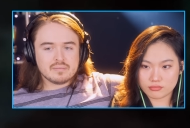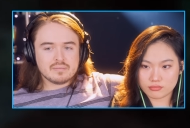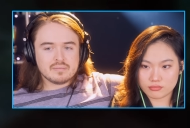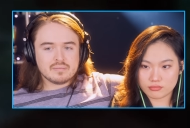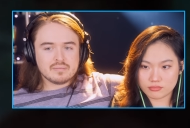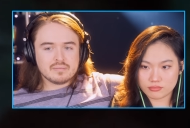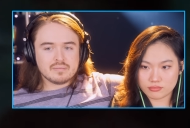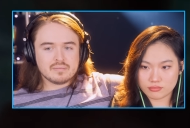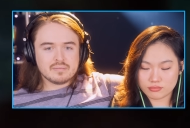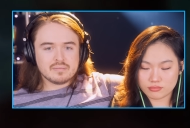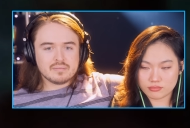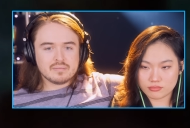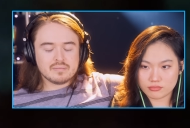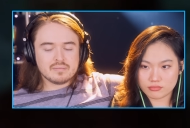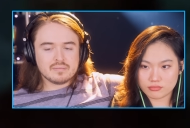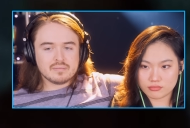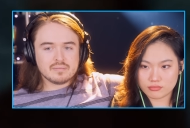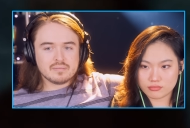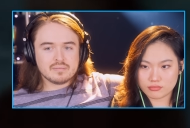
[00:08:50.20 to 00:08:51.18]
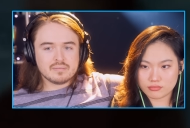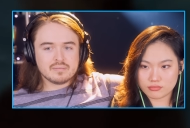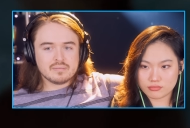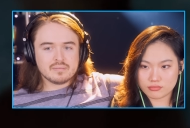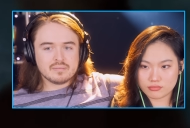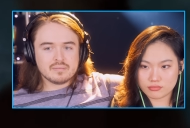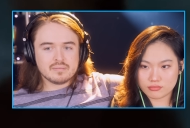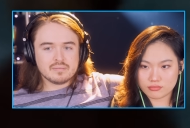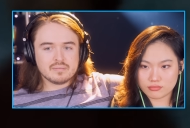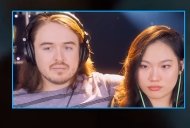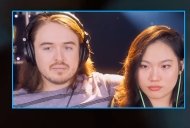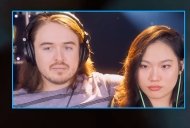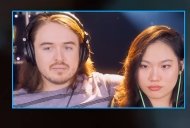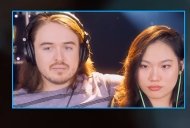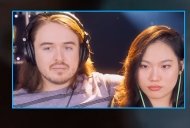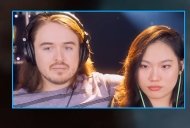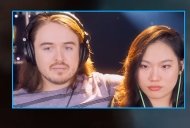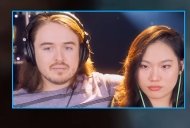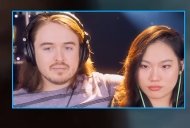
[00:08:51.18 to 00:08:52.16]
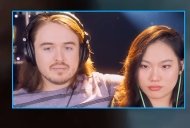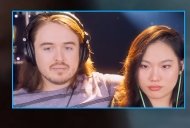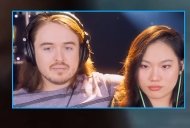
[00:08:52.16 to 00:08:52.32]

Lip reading: (silence)